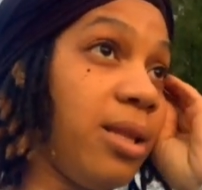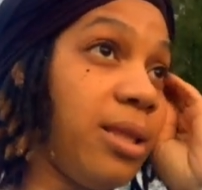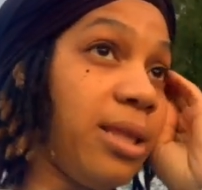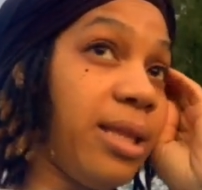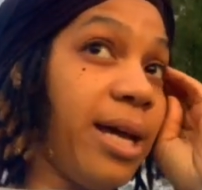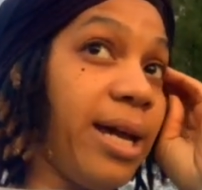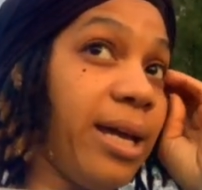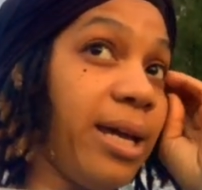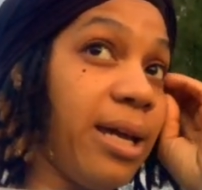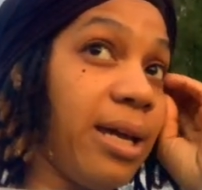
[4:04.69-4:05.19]

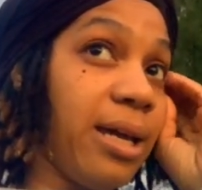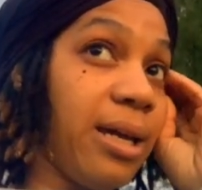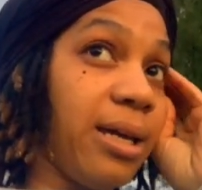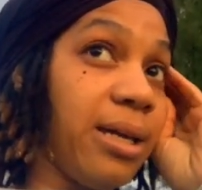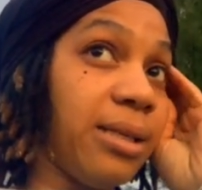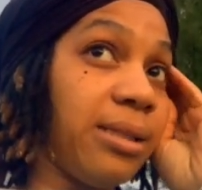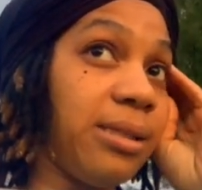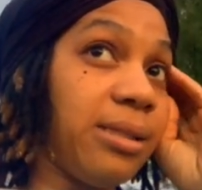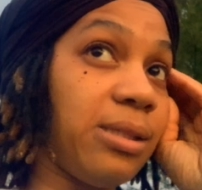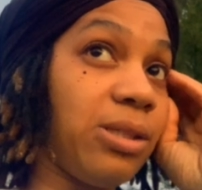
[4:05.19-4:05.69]
Like,
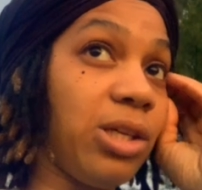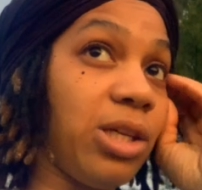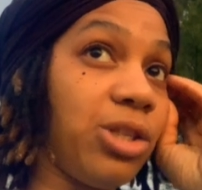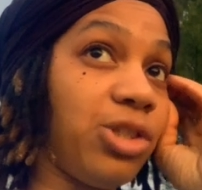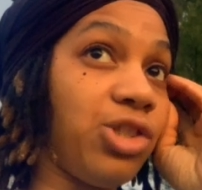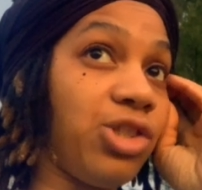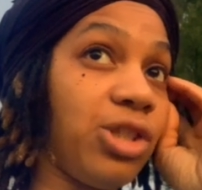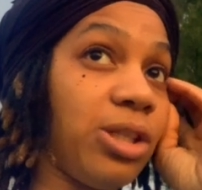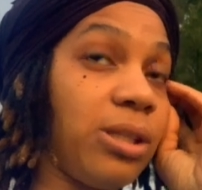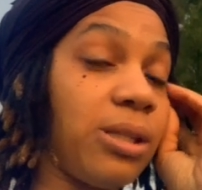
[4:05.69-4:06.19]
it's
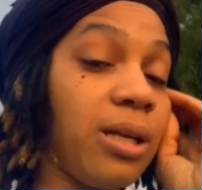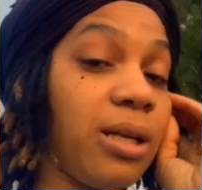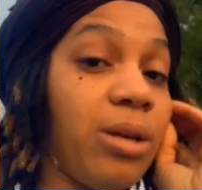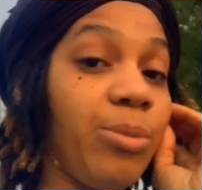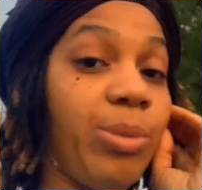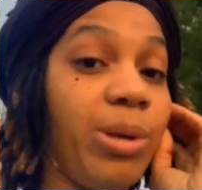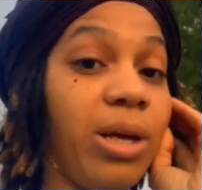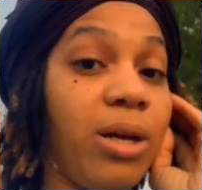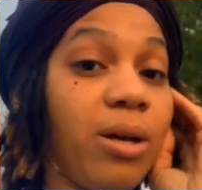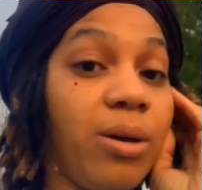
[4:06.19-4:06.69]
just going to
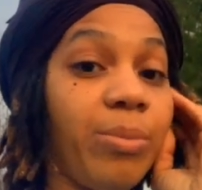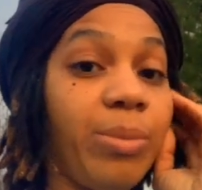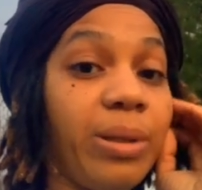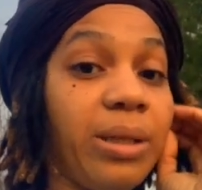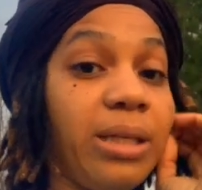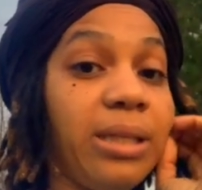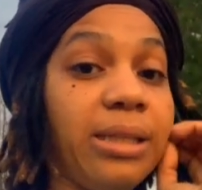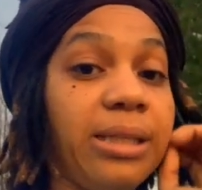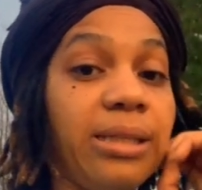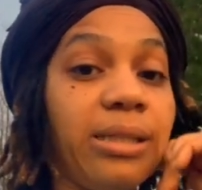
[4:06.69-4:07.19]
be
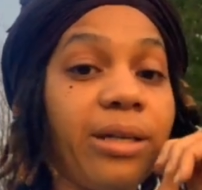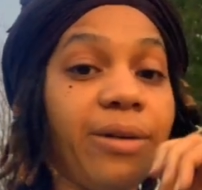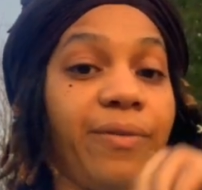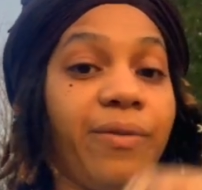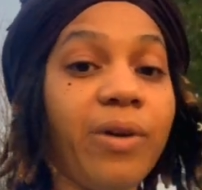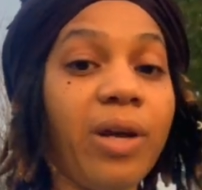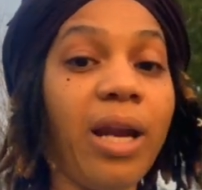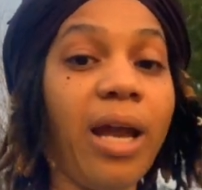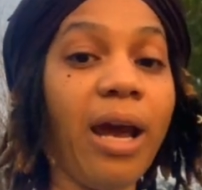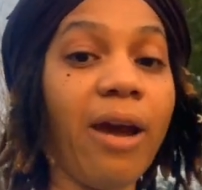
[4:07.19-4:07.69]
completely
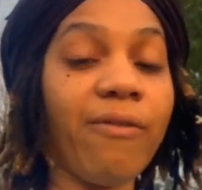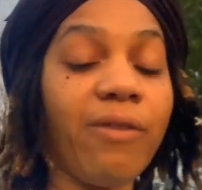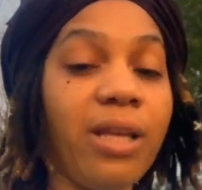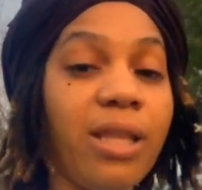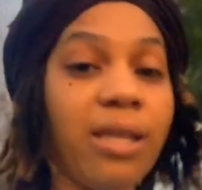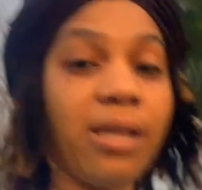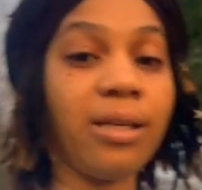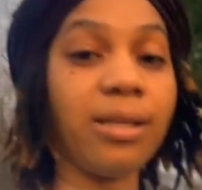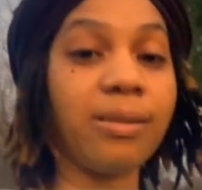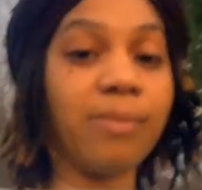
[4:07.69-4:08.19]
different.
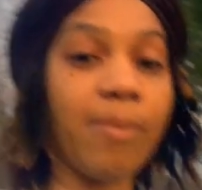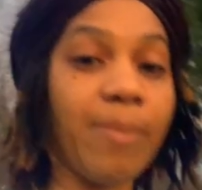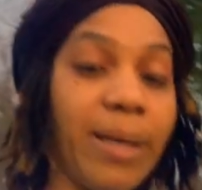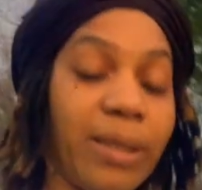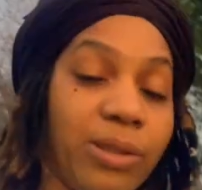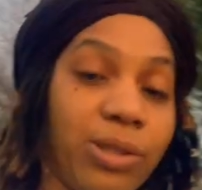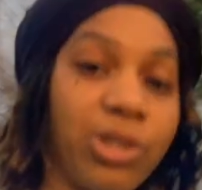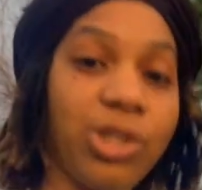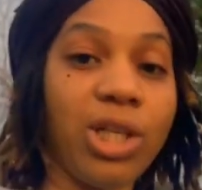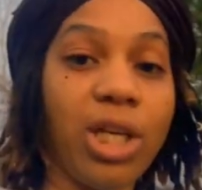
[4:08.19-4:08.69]
Everything is
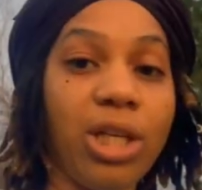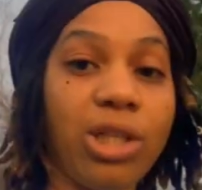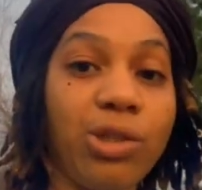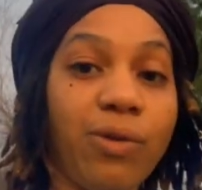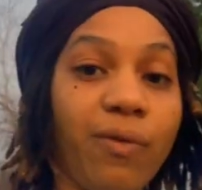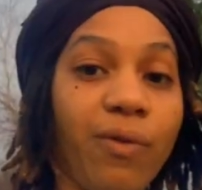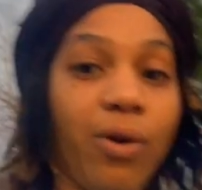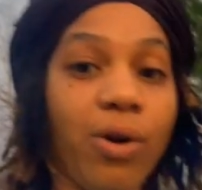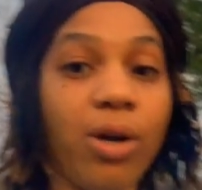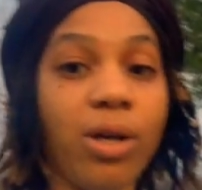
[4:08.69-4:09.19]
about to change
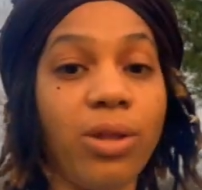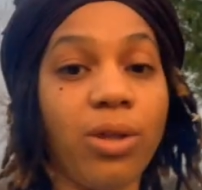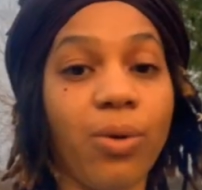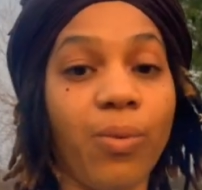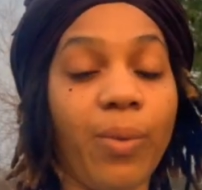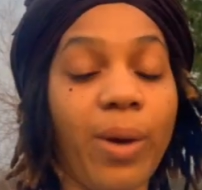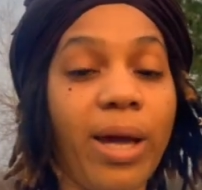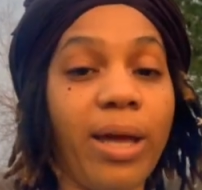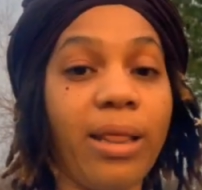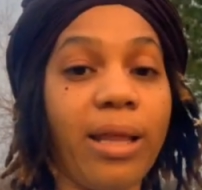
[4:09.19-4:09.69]
for the
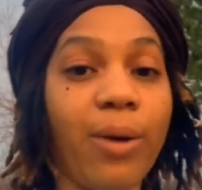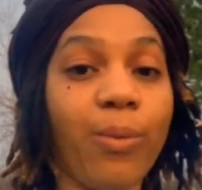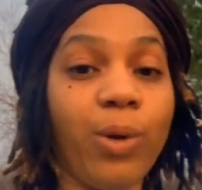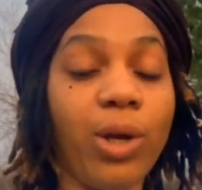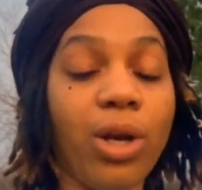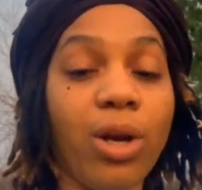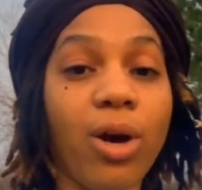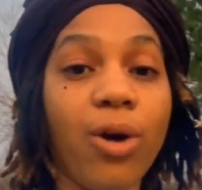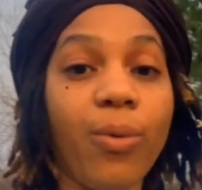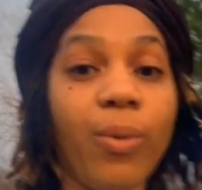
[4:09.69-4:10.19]
way that
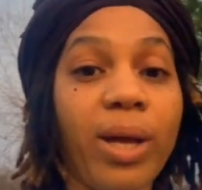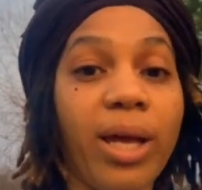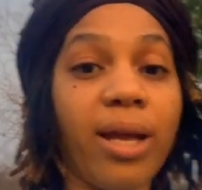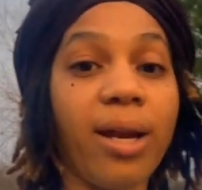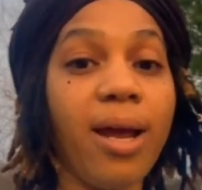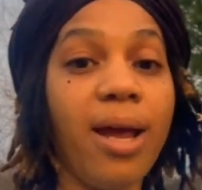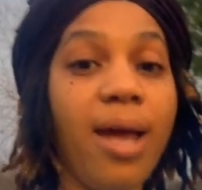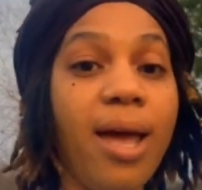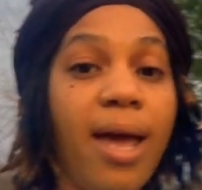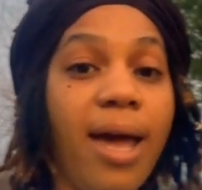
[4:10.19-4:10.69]
we know it.